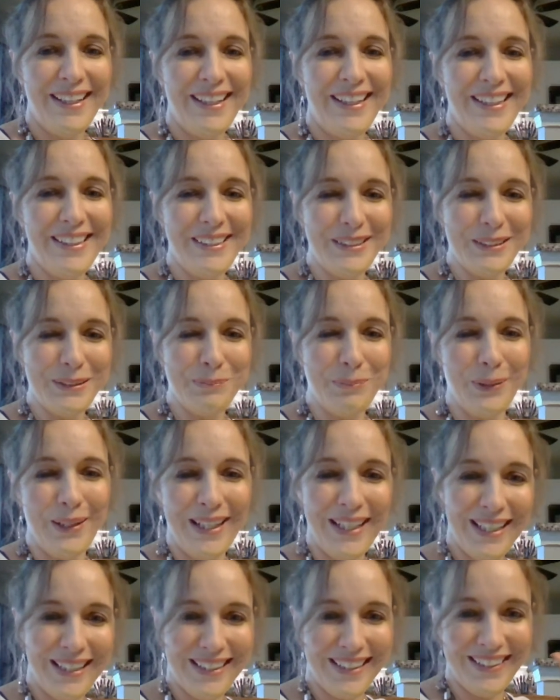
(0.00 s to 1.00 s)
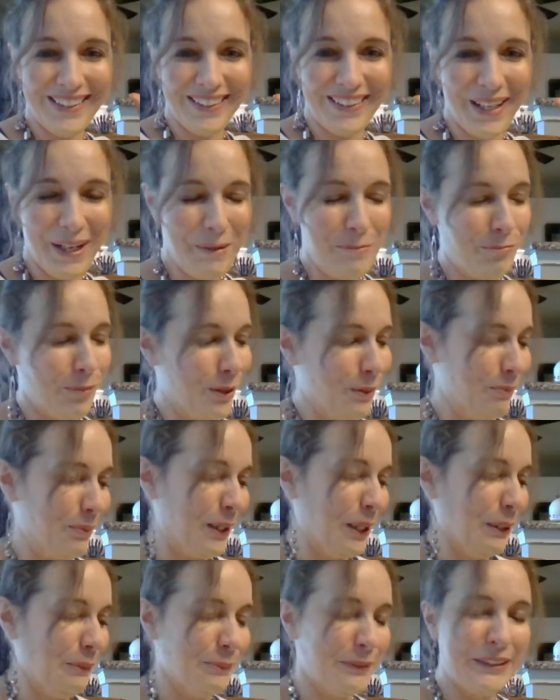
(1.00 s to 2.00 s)
in his brain and the light bulb
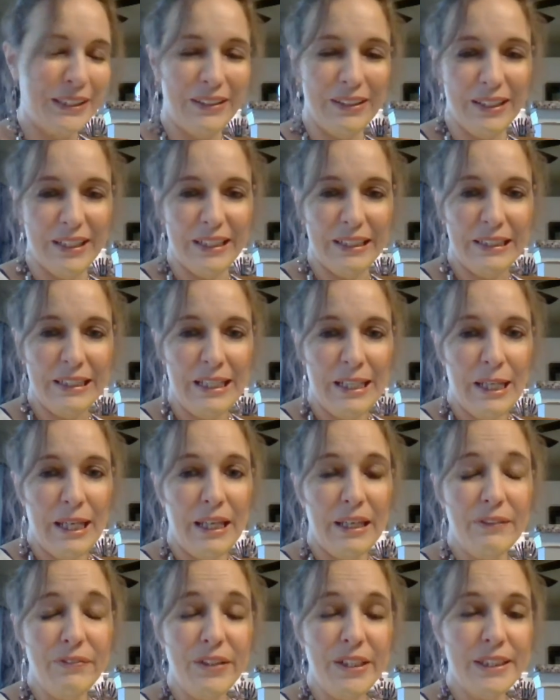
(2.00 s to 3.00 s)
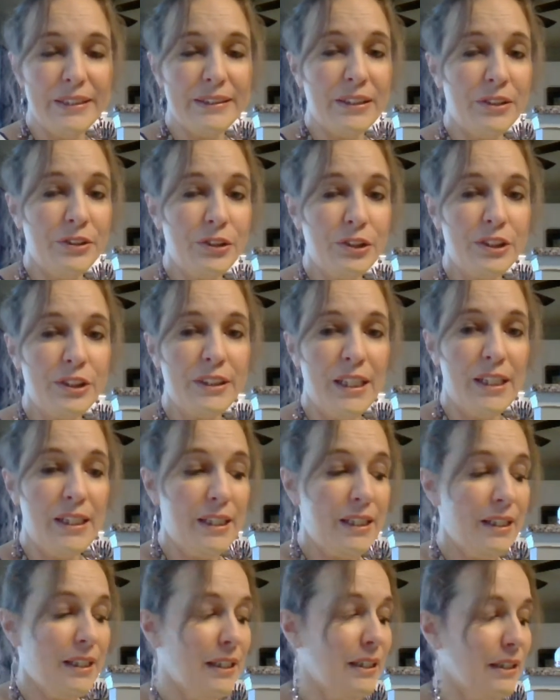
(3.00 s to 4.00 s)
comes on. If he is
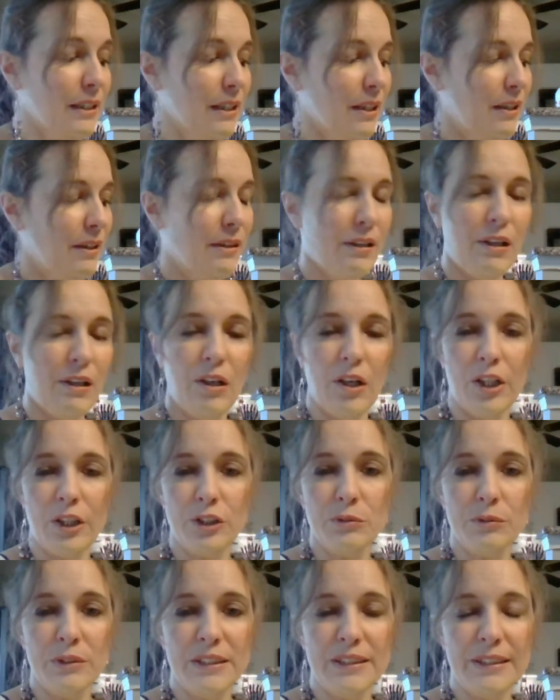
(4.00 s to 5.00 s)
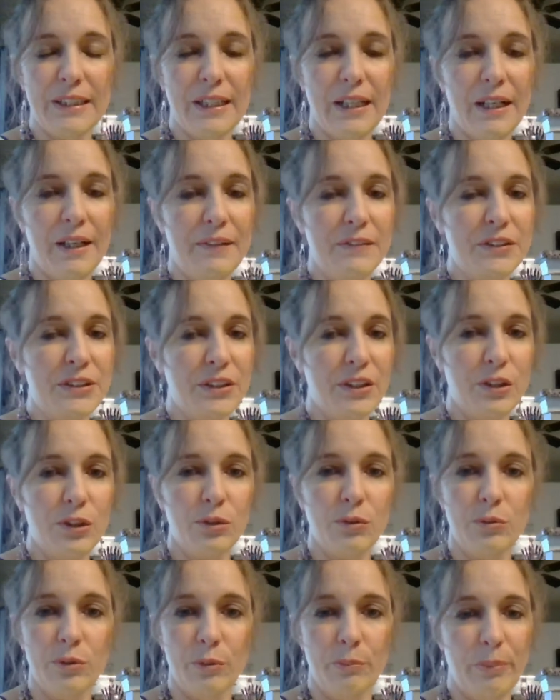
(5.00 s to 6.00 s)
understanding it, the orange ones that I have
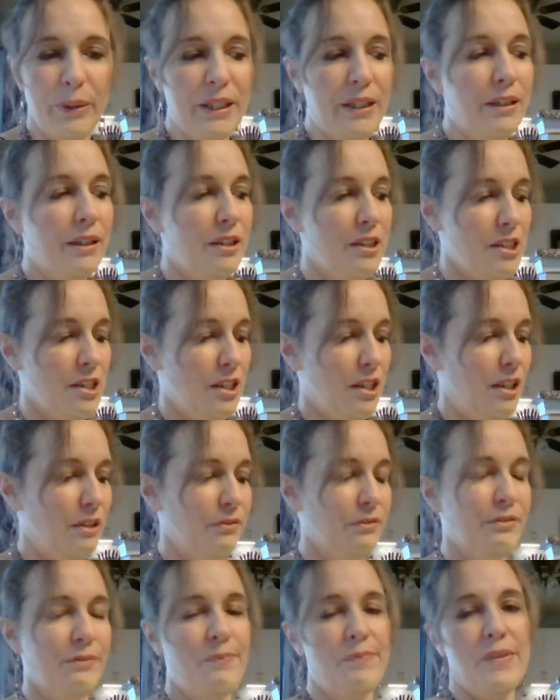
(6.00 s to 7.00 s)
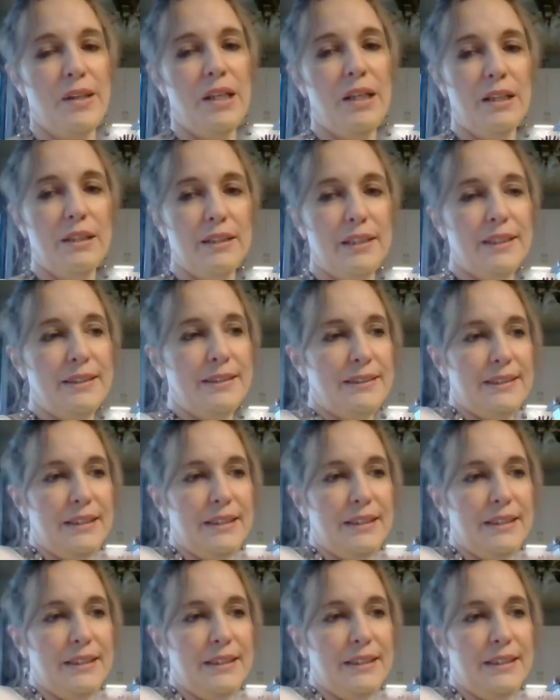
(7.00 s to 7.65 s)
circled will be enough. Let's